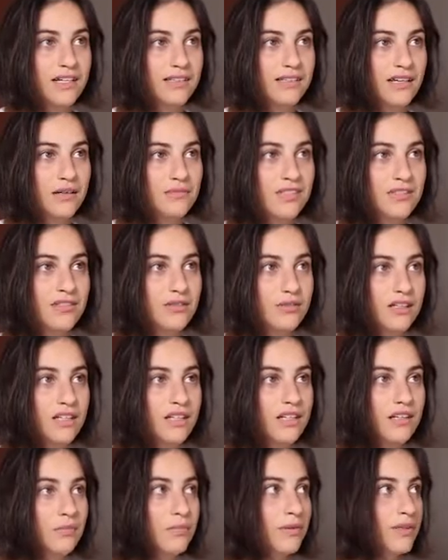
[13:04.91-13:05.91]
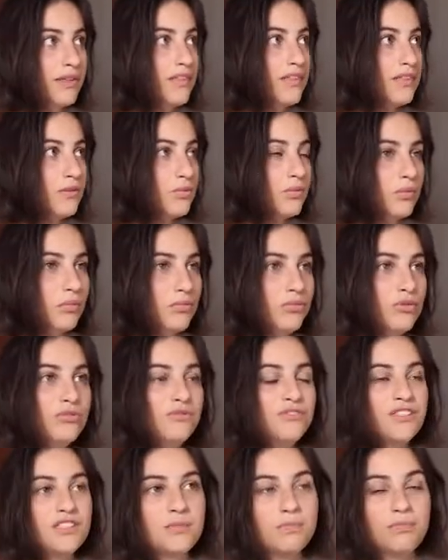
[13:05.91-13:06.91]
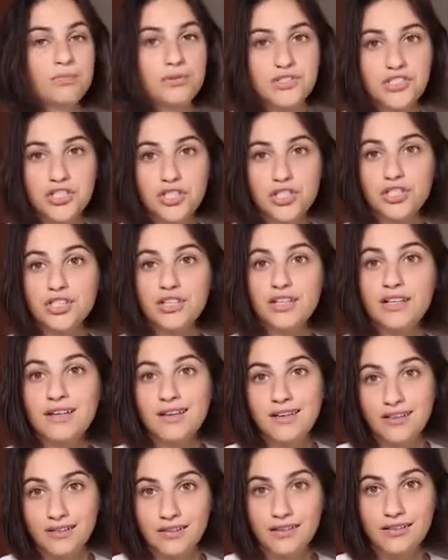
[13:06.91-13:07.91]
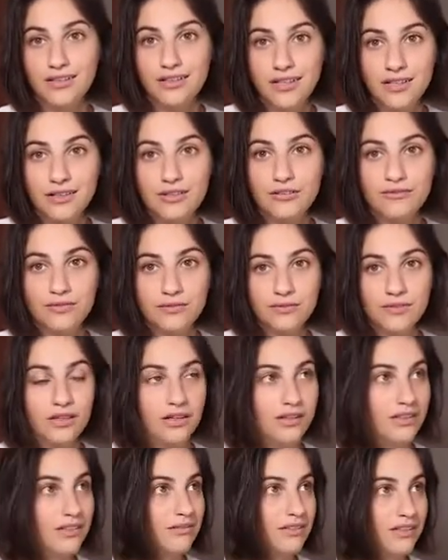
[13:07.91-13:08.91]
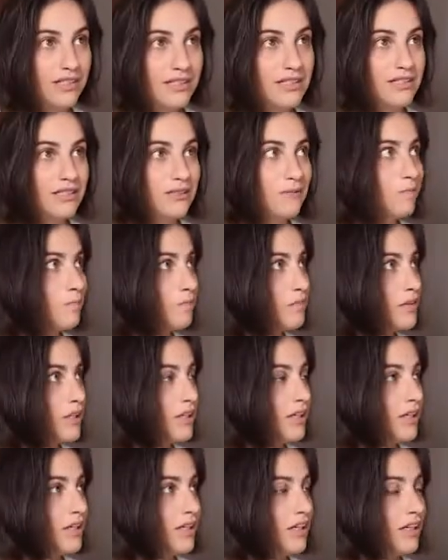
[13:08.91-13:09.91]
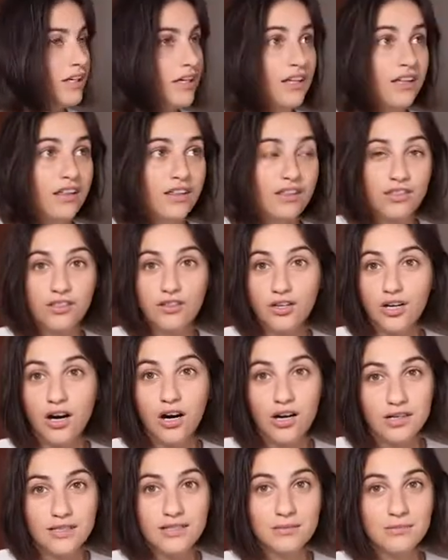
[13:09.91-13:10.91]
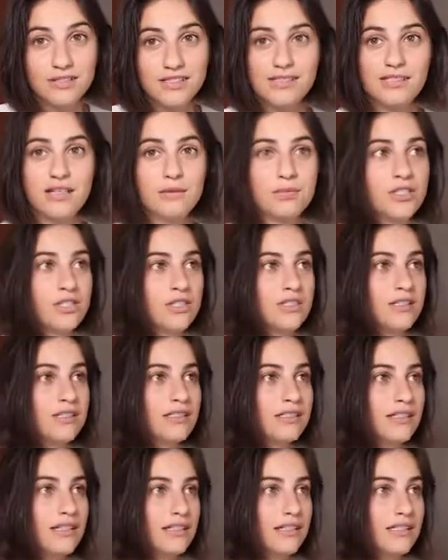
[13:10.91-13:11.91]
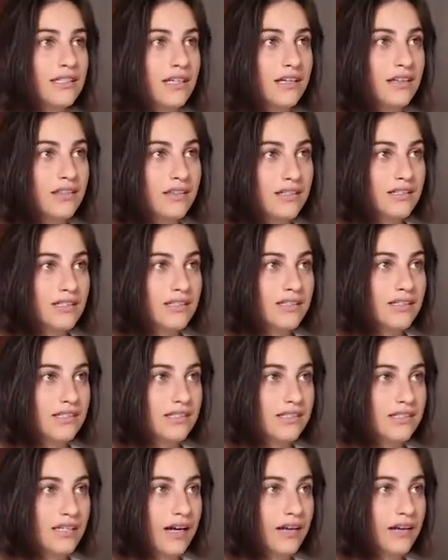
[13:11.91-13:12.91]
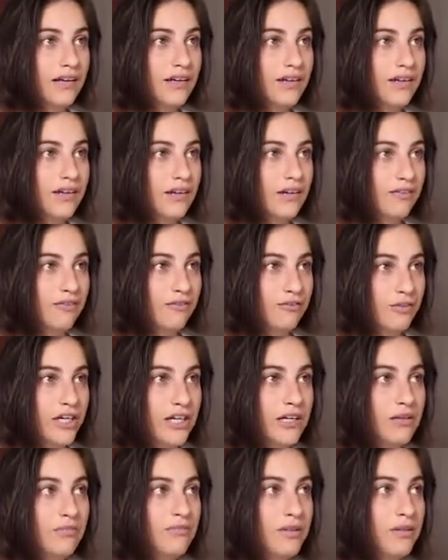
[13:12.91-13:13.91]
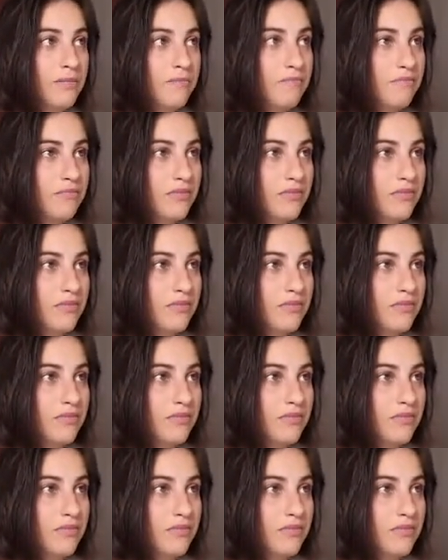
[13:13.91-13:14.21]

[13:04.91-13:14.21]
many times as you need, but this will move its position in the layer list. There are some exceptions. Let's say this is inside a frame.